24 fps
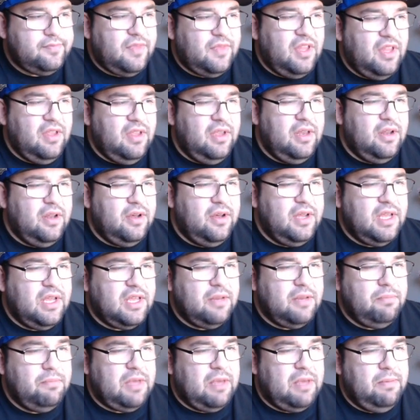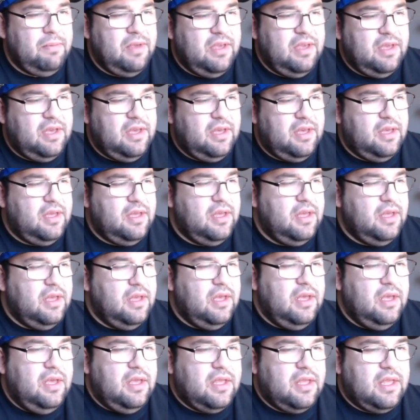he can maybe
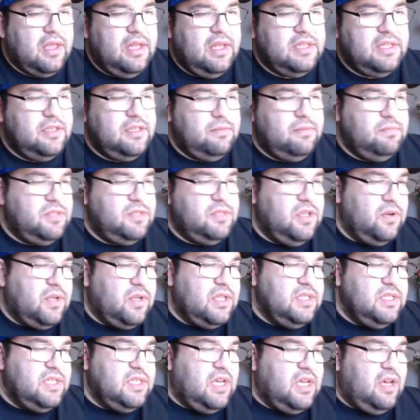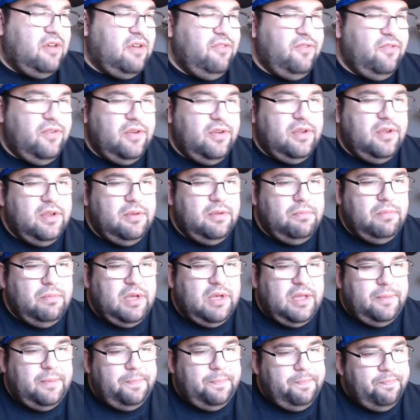get some tokens off.
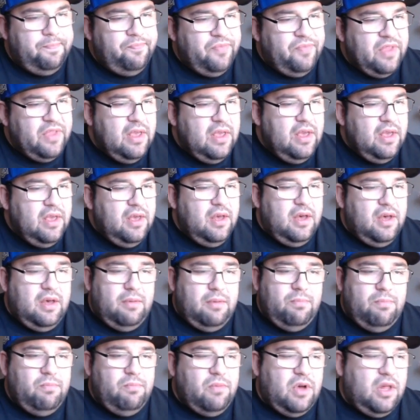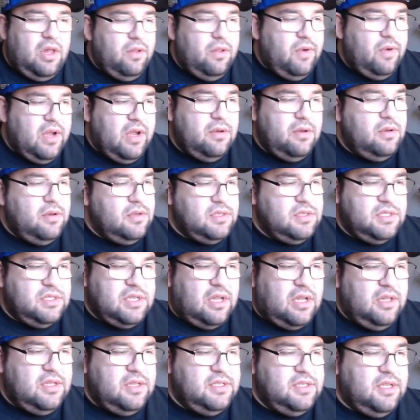But all around,
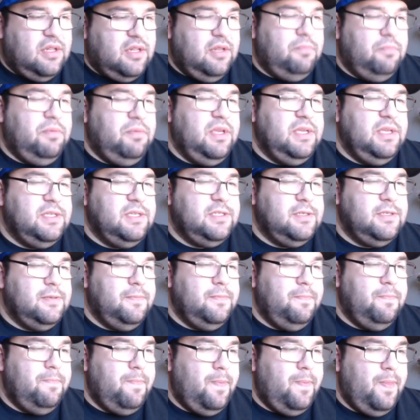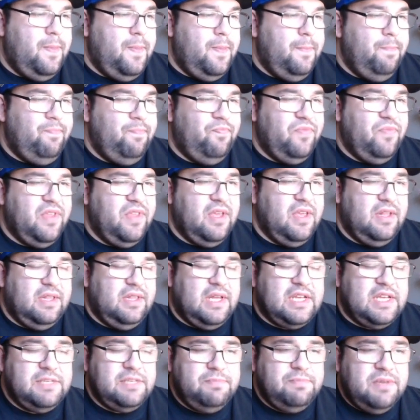solid piece. And
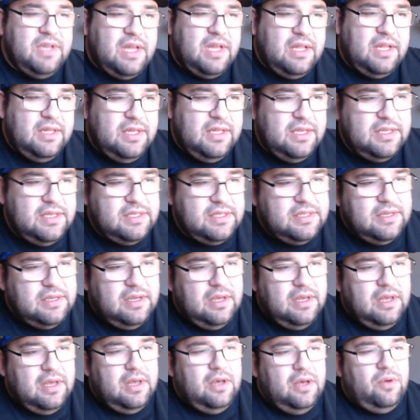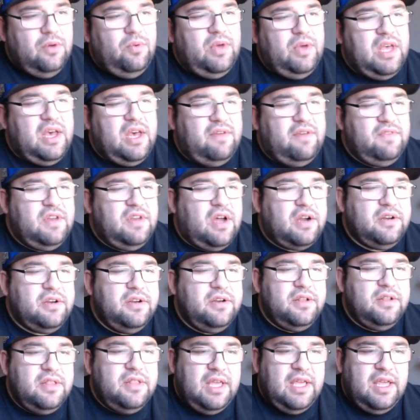last but not least, we have Dr.
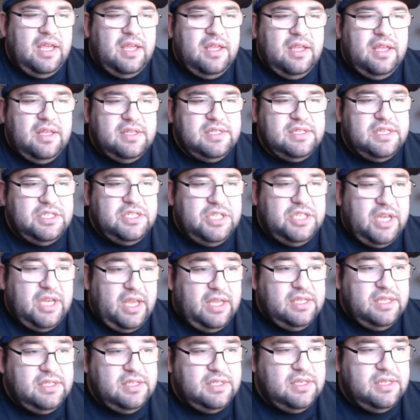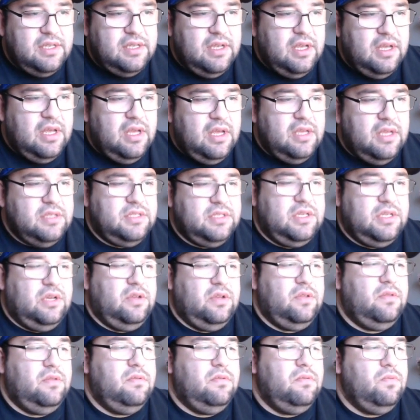Thing. He's a chase.
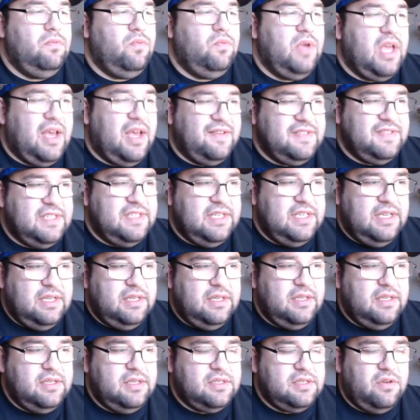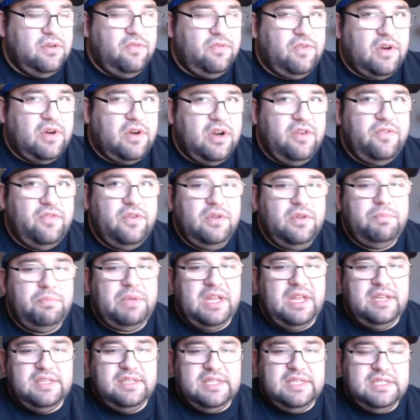So we have seen so far, if you're
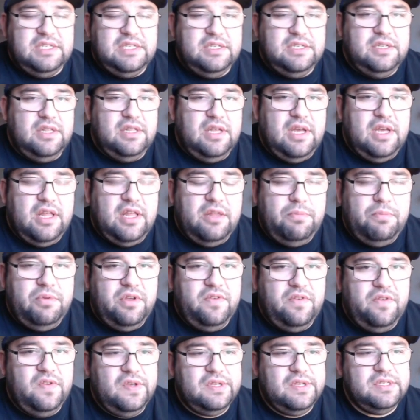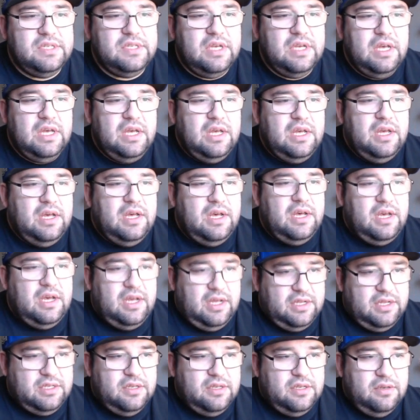paying attention to the other previews,
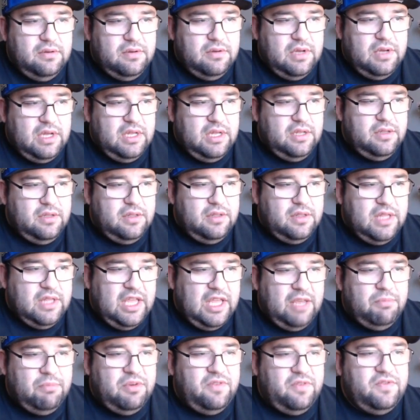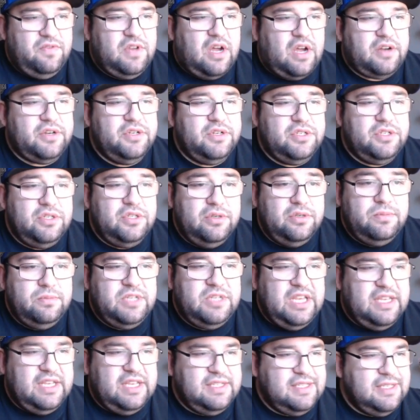a theme of Dr. Doom
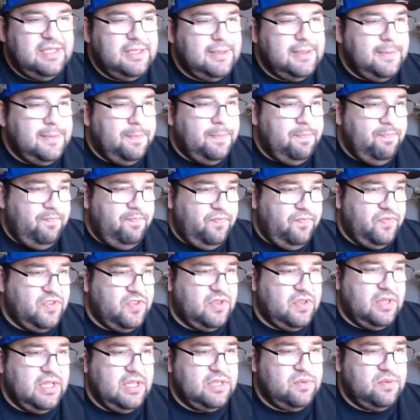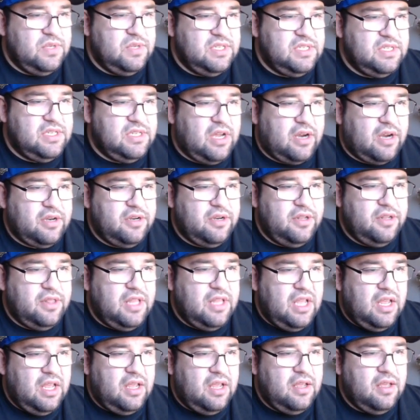chases. So this one's Dr.
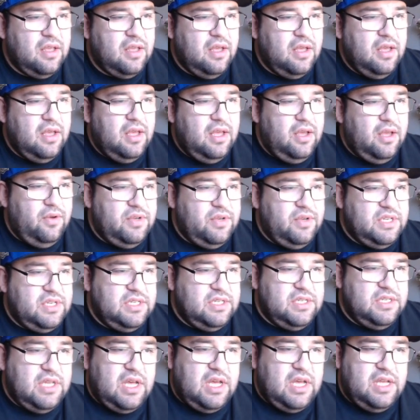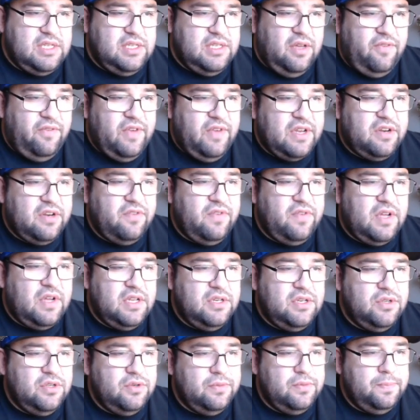Thing, which is still Victor Von
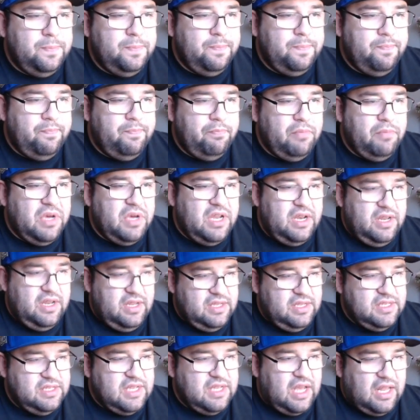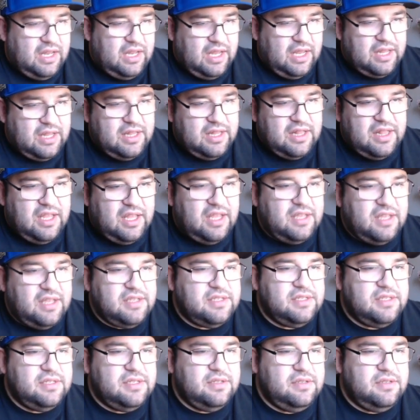Doom, but he's got like the
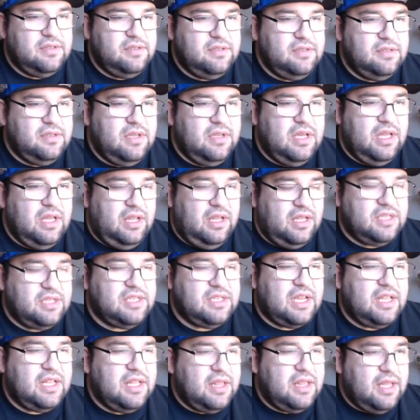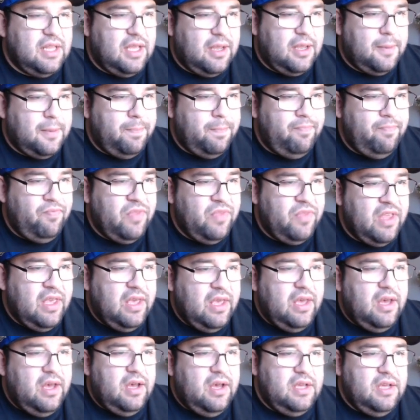things, looks like the Thing.
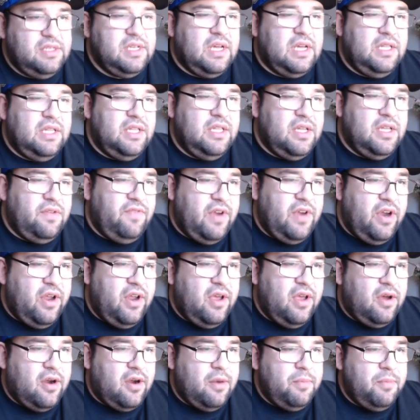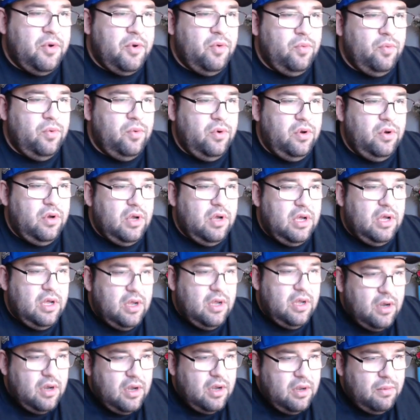He's got Latveria armor,
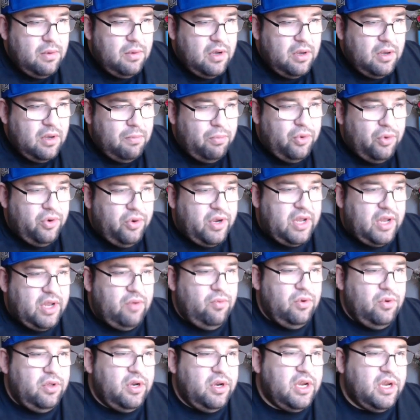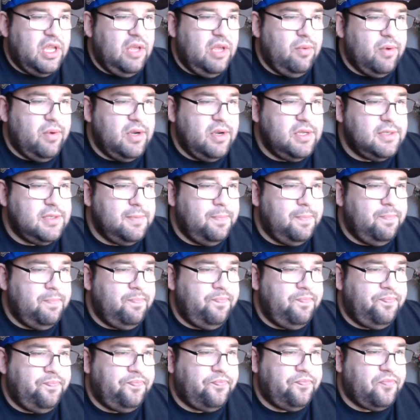brute and ruler keywords.
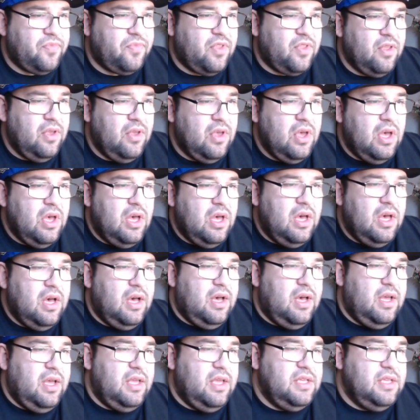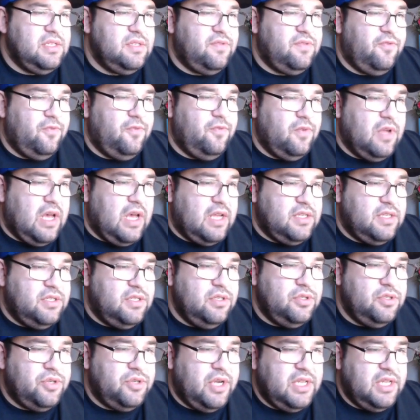He's got 2
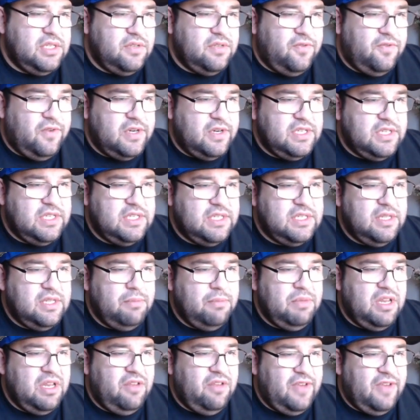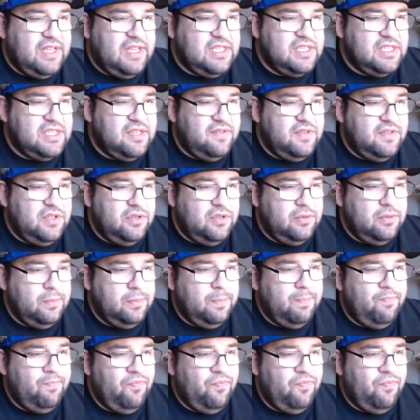traits. First is the many faces of doom.